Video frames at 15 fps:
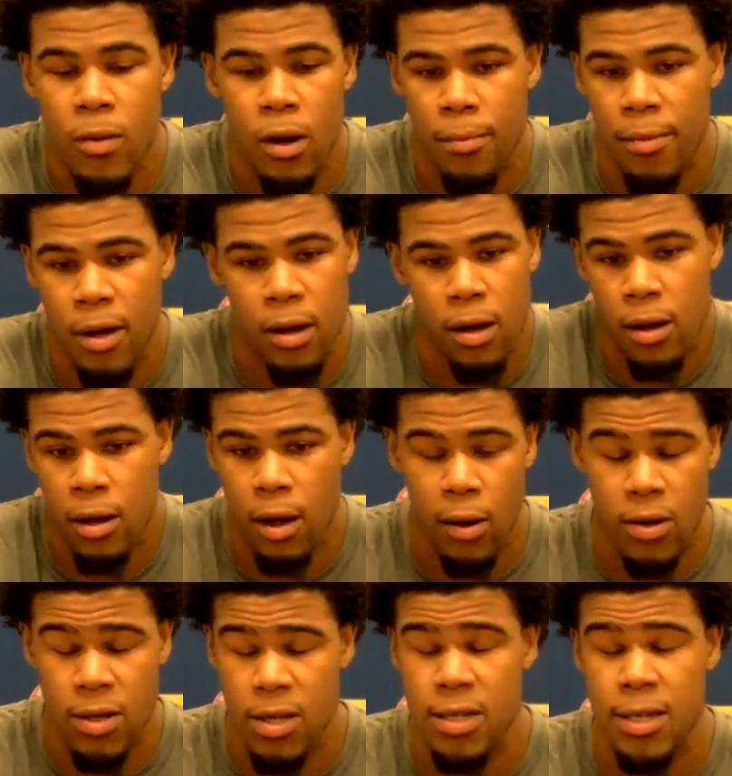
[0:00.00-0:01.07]
I mean, I
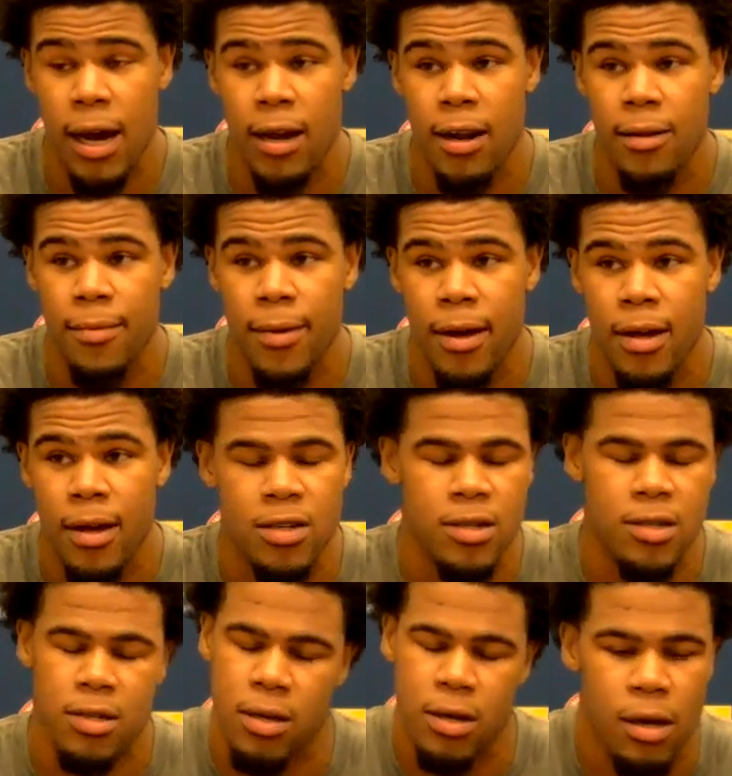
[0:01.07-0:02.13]
was excited, man,
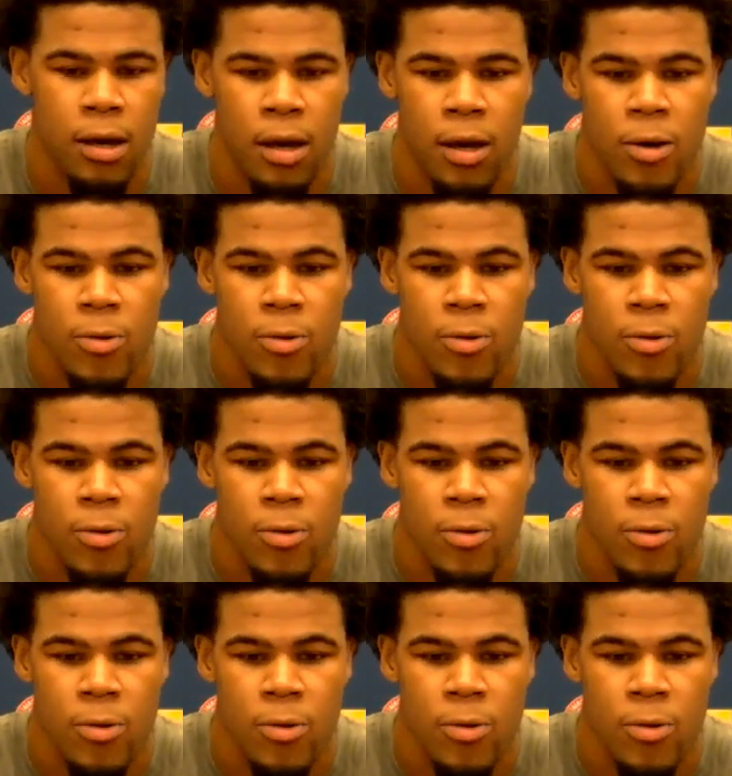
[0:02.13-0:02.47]
just to